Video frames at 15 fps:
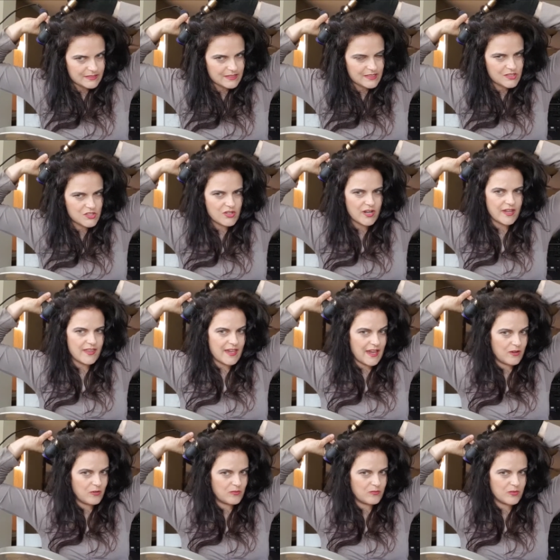Let's try it
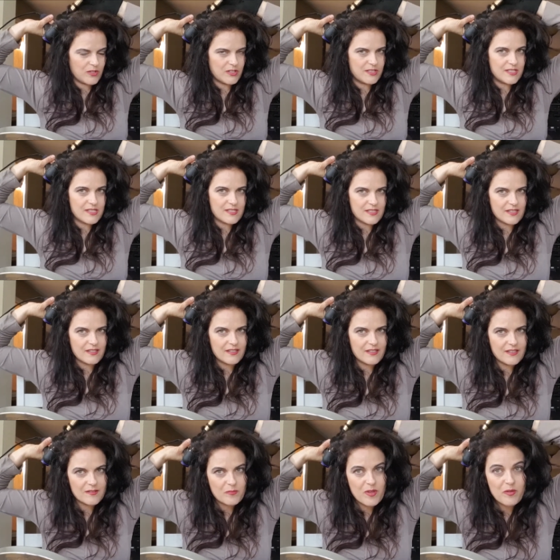outwards.
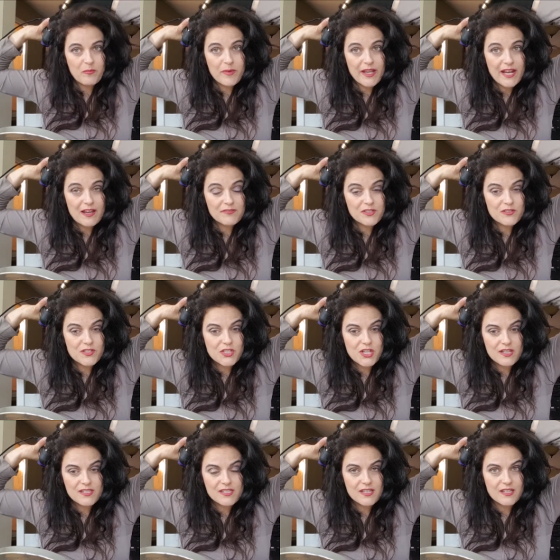And then I might have to
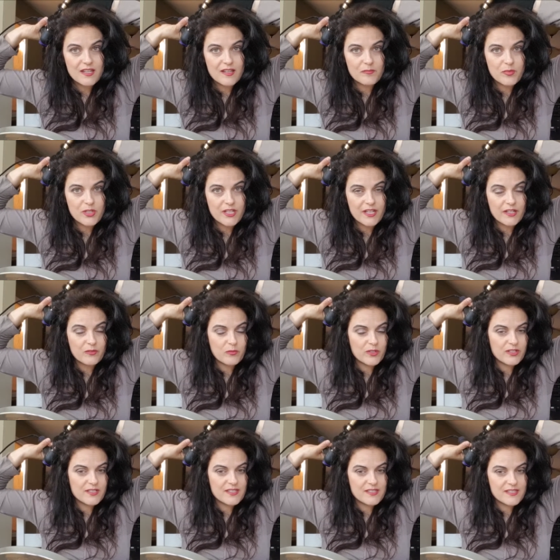adjust it and put it
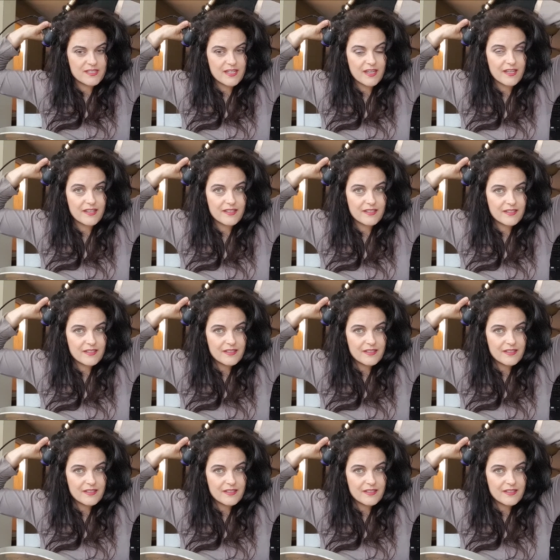inwards instead.